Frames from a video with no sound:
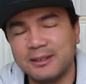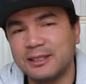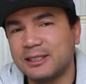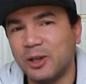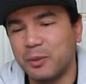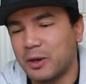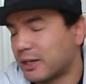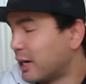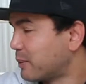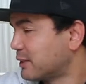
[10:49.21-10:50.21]
This is not my
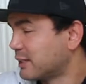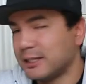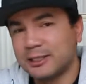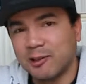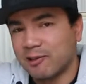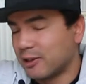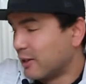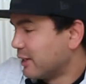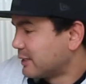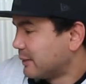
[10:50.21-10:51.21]
cup of tea. Sorry,
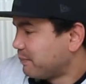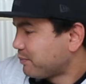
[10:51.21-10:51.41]
guys.